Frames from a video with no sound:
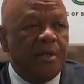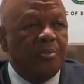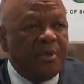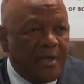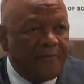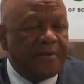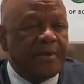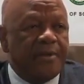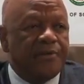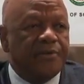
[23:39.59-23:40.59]
Being
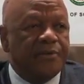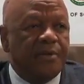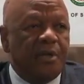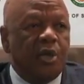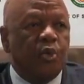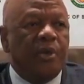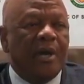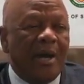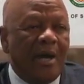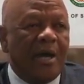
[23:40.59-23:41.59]
Africans, we
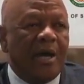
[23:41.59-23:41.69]
are